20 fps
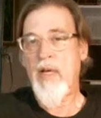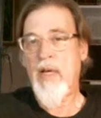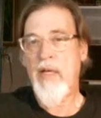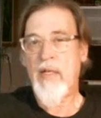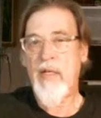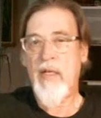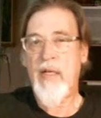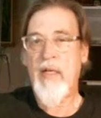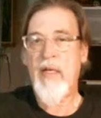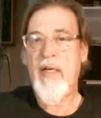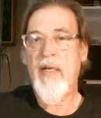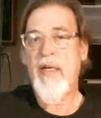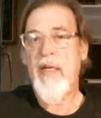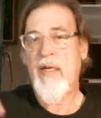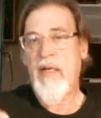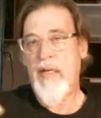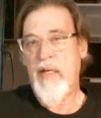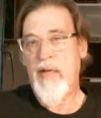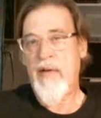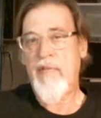but
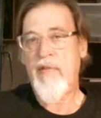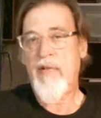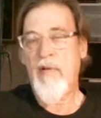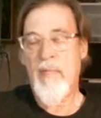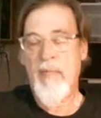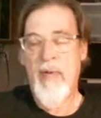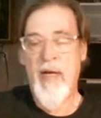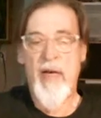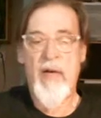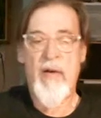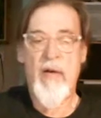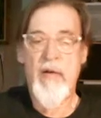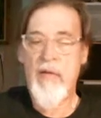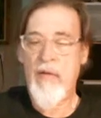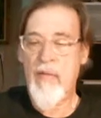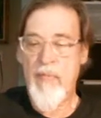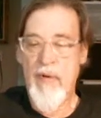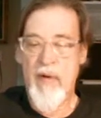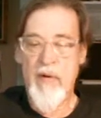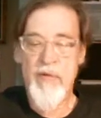for the critical
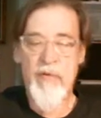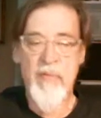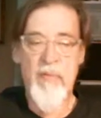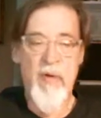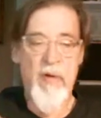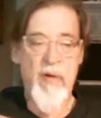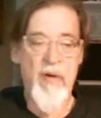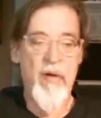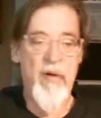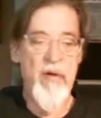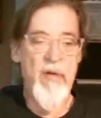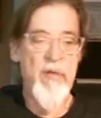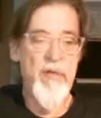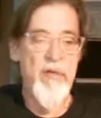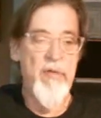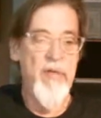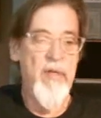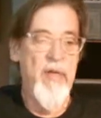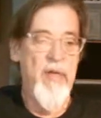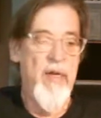theorists, the
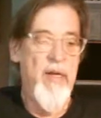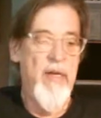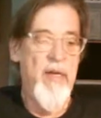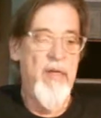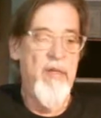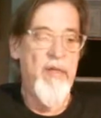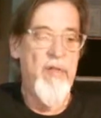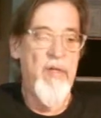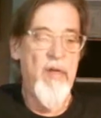purpose of